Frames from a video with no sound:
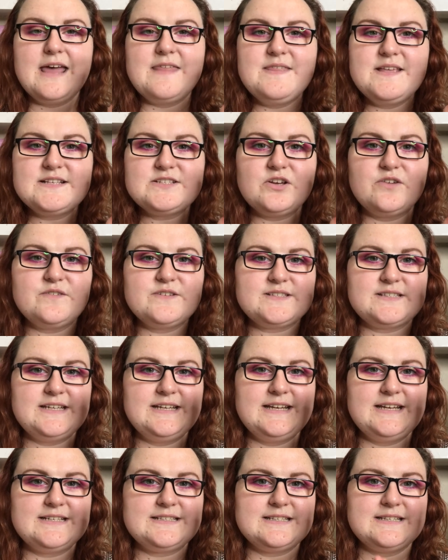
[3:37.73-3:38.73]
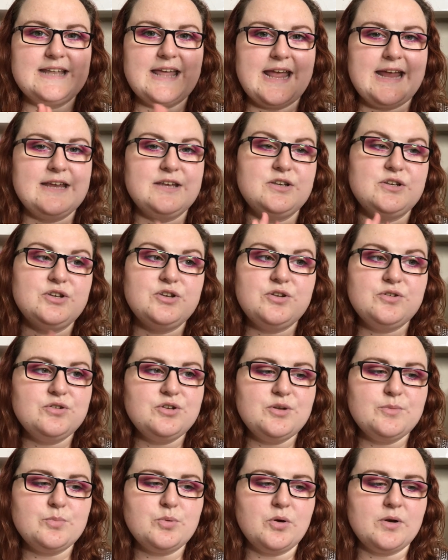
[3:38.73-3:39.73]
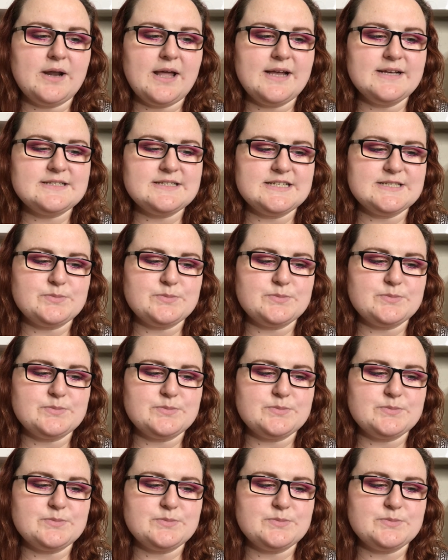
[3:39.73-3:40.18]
And this obviously isn't a new product.